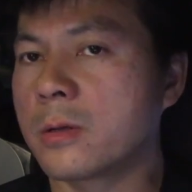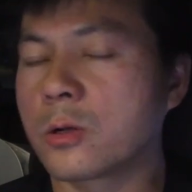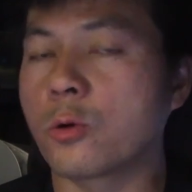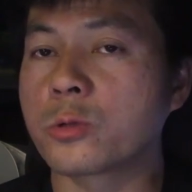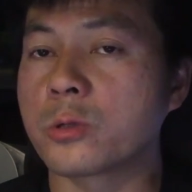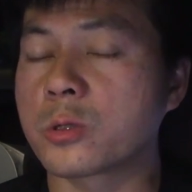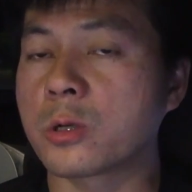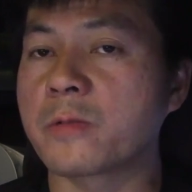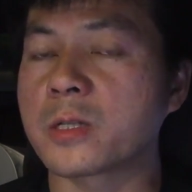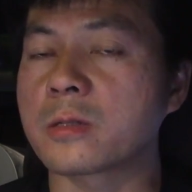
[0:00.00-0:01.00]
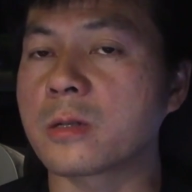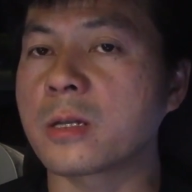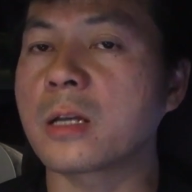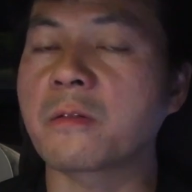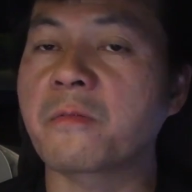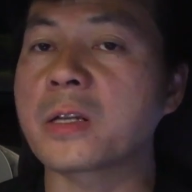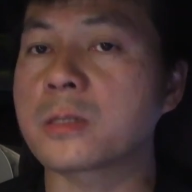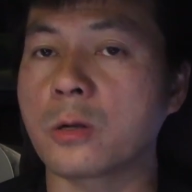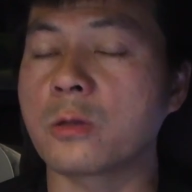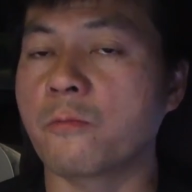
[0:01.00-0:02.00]
go to the service center and get it
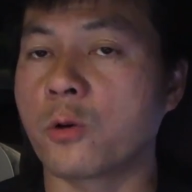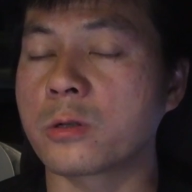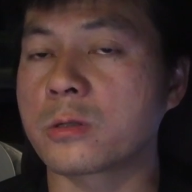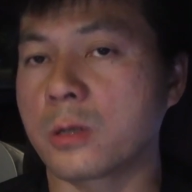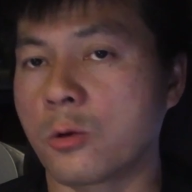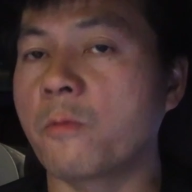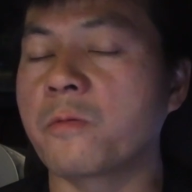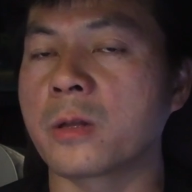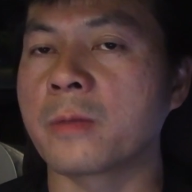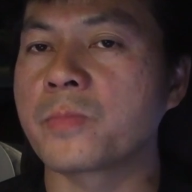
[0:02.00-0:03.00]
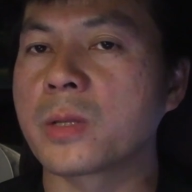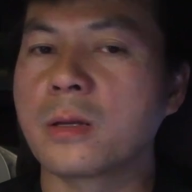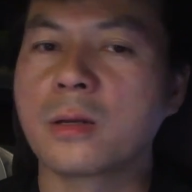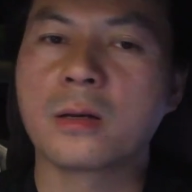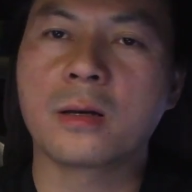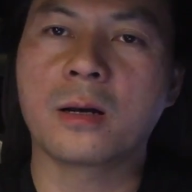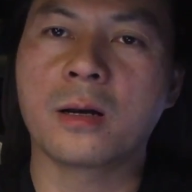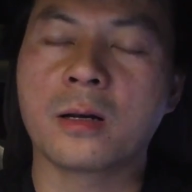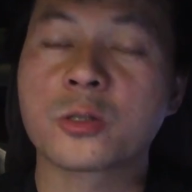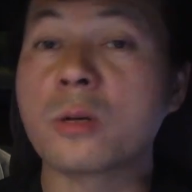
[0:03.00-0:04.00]
fixed under warranty, hopefully.
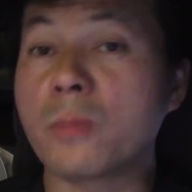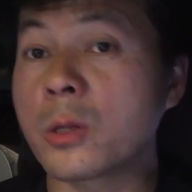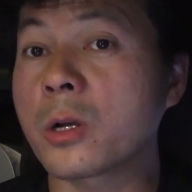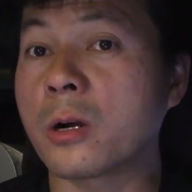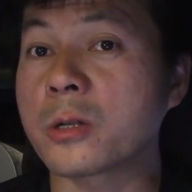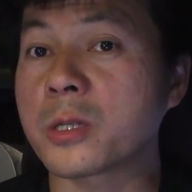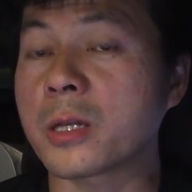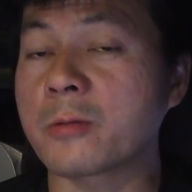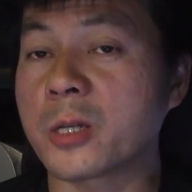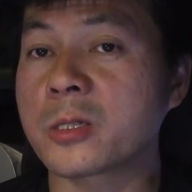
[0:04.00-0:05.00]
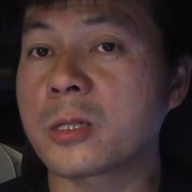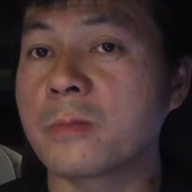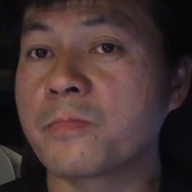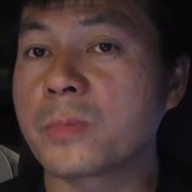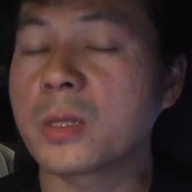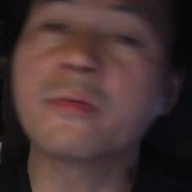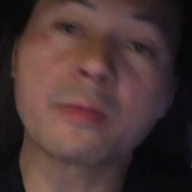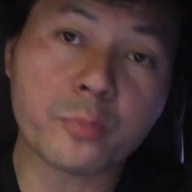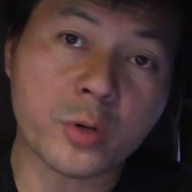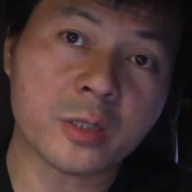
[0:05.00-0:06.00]
Some other cars that I've tested,
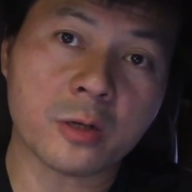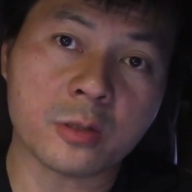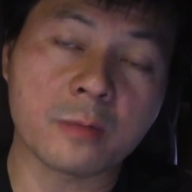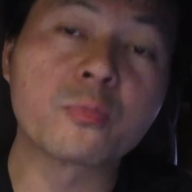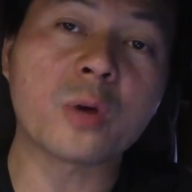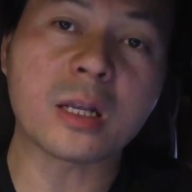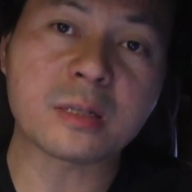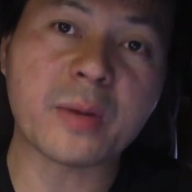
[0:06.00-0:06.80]
even press cars, brand